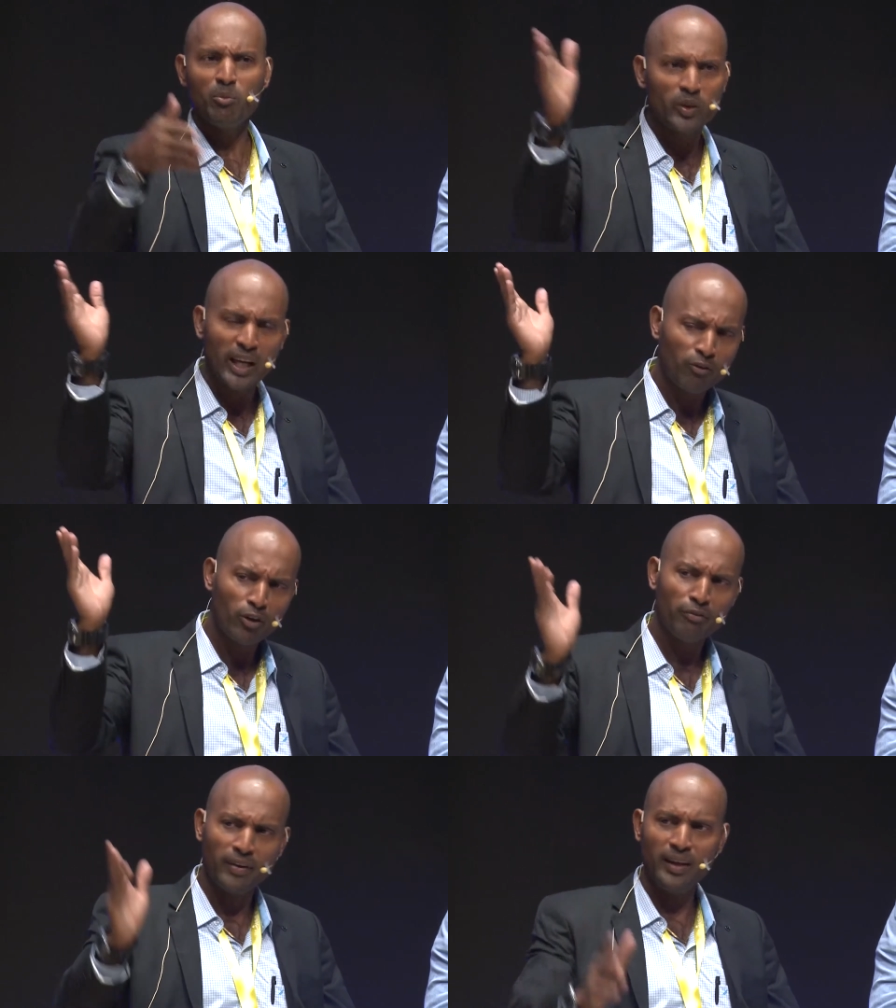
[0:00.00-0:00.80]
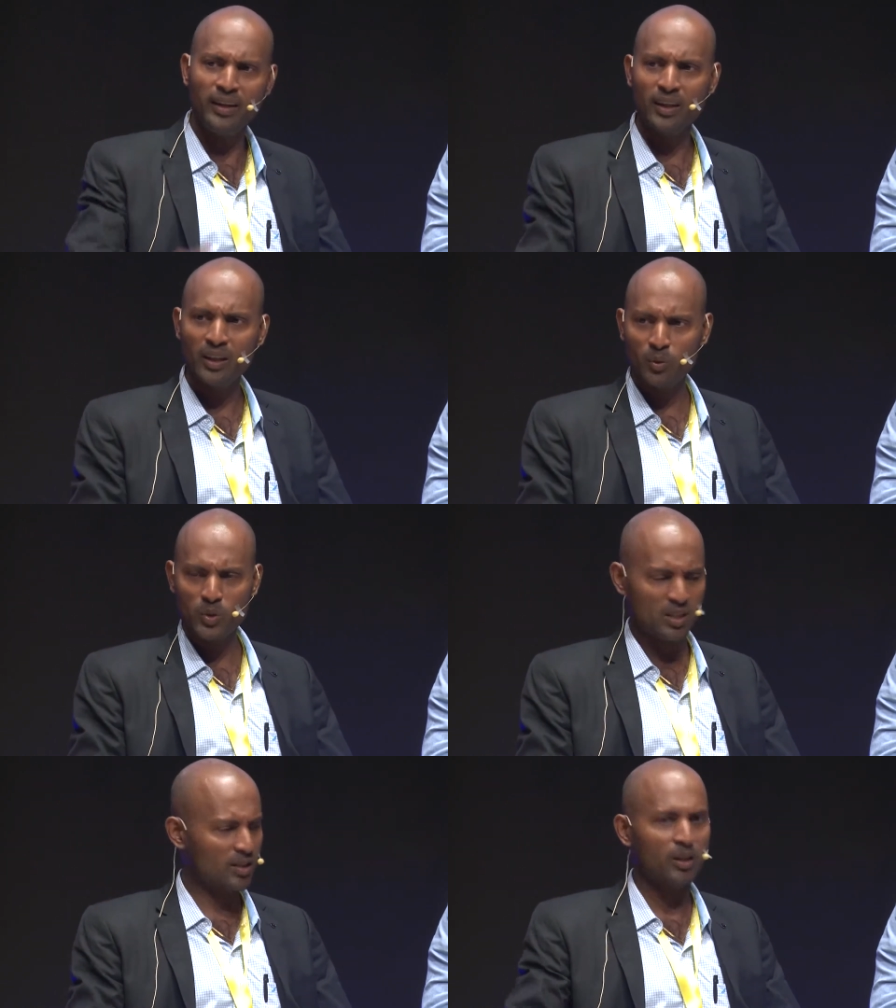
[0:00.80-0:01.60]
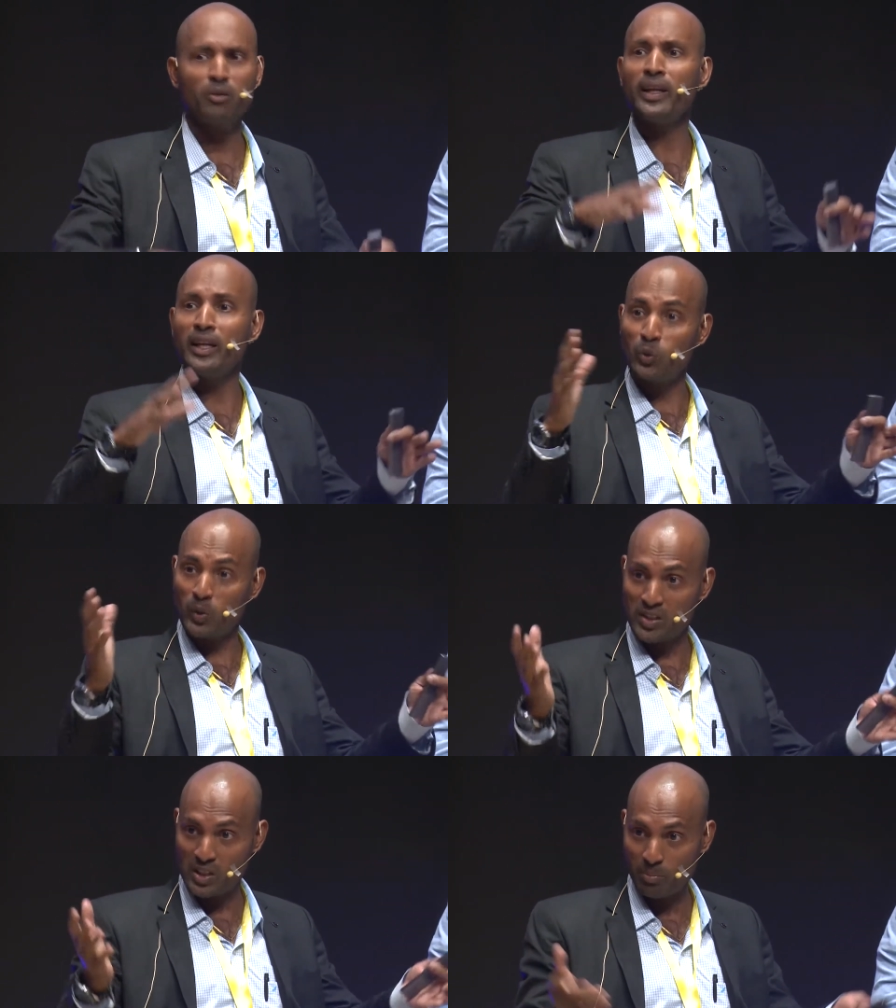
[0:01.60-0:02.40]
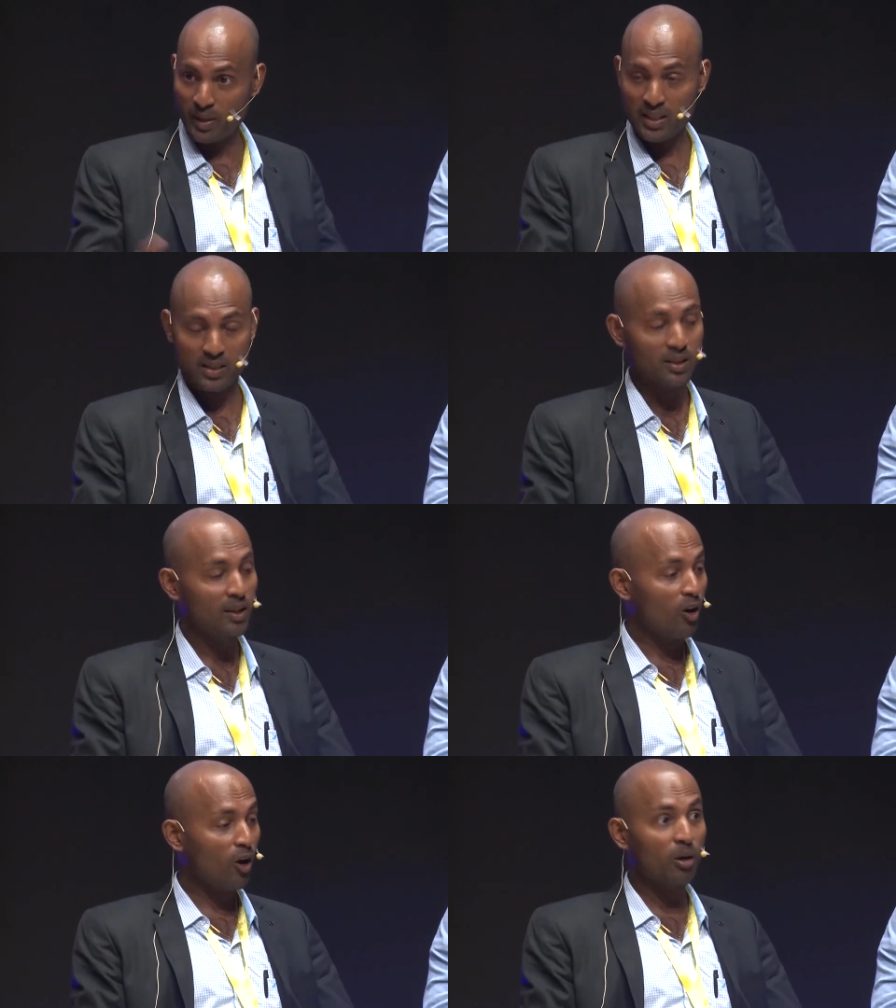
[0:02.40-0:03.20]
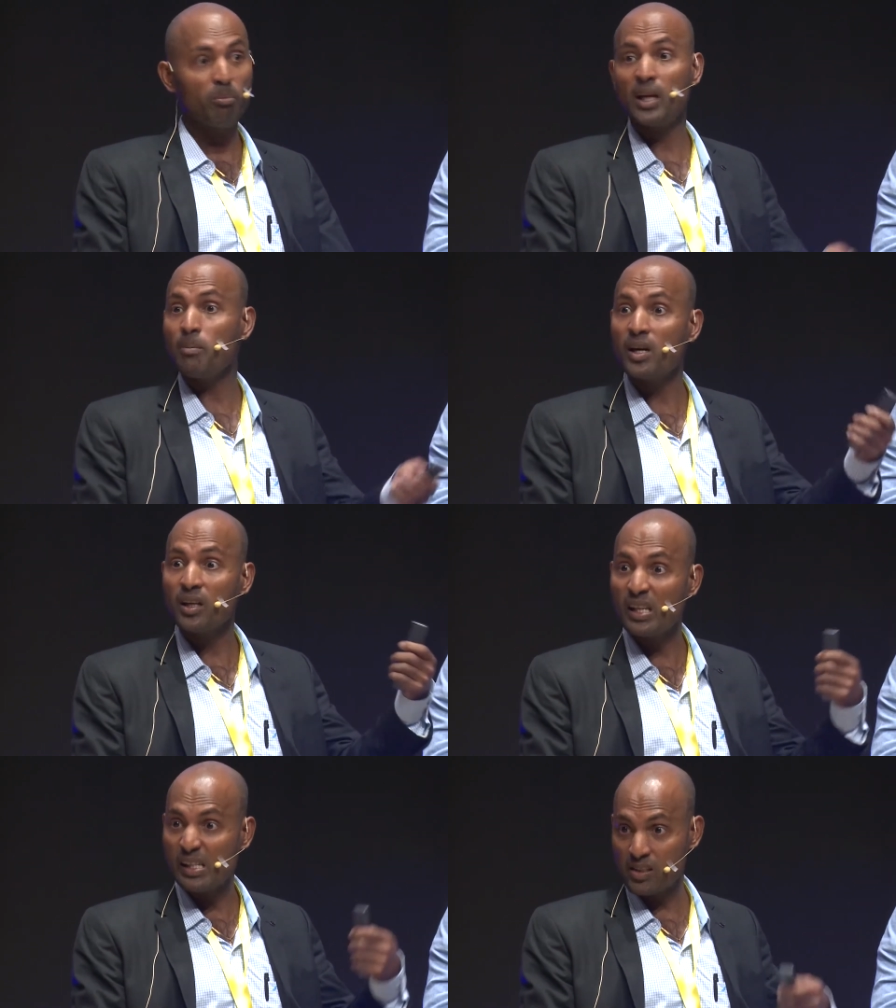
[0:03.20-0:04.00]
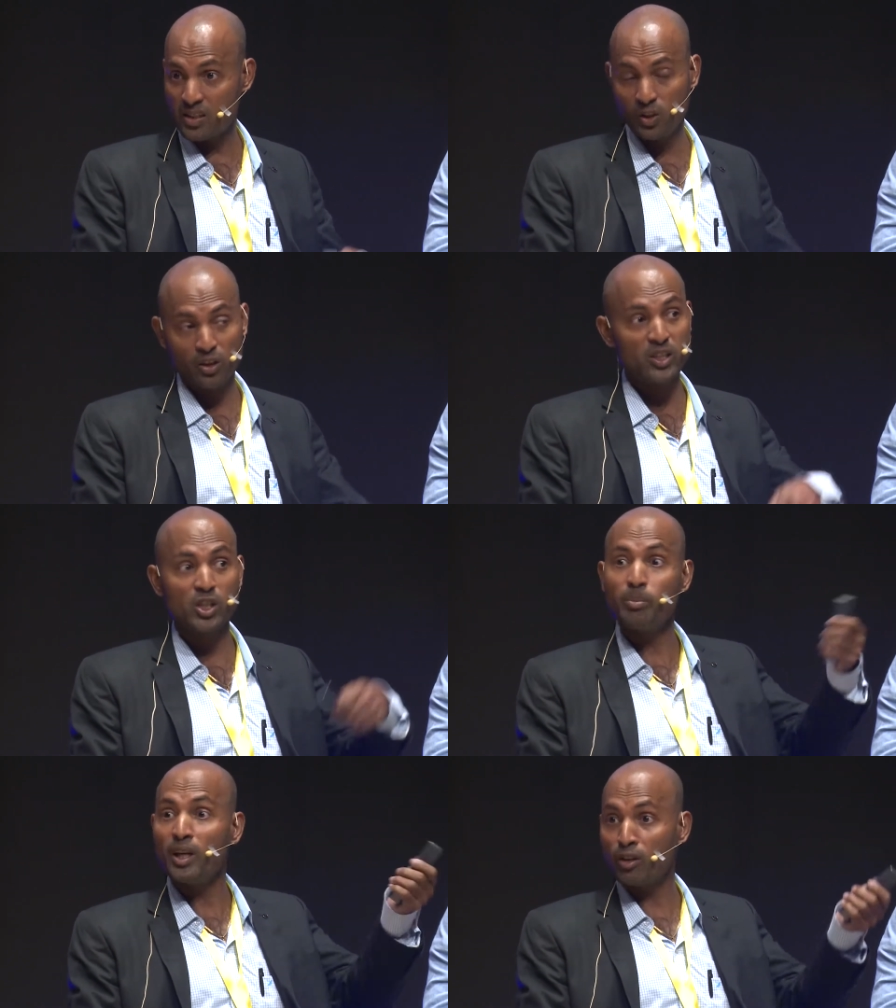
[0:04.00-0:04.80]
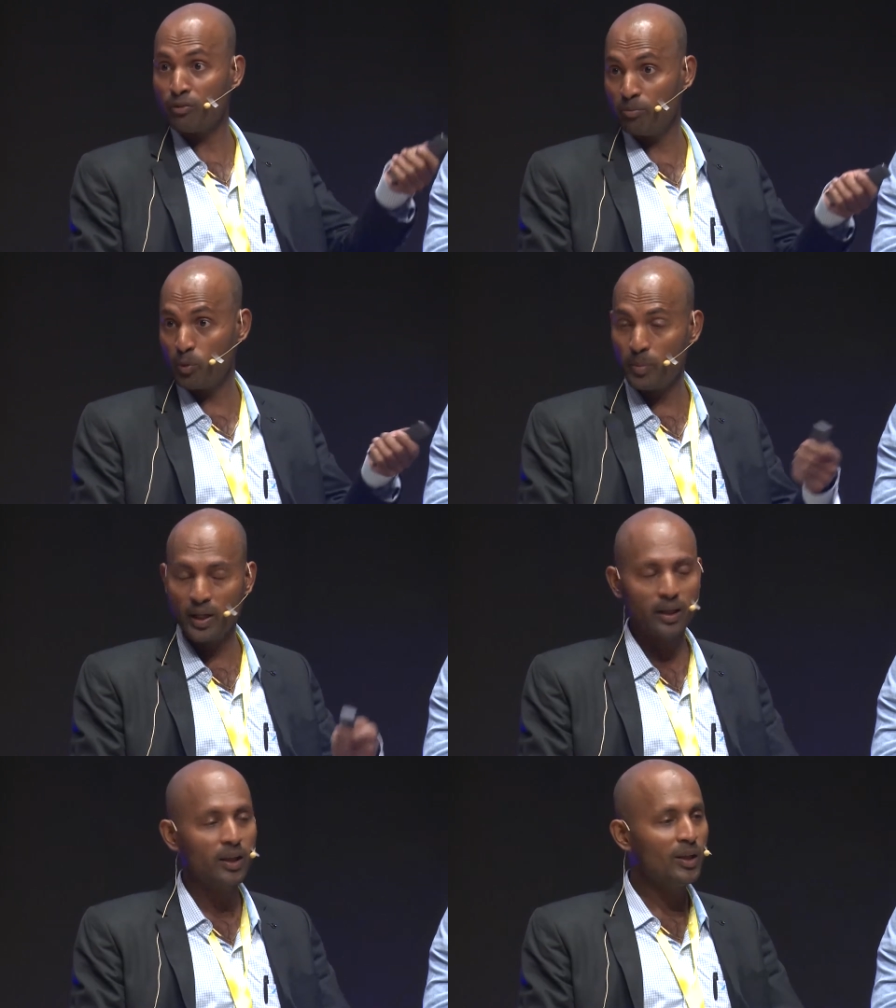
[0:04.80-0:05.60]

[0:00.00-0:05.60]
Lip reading: to Gateway of India, which is like a very touristy place, or Malabar Hills, richer part of Mumbai.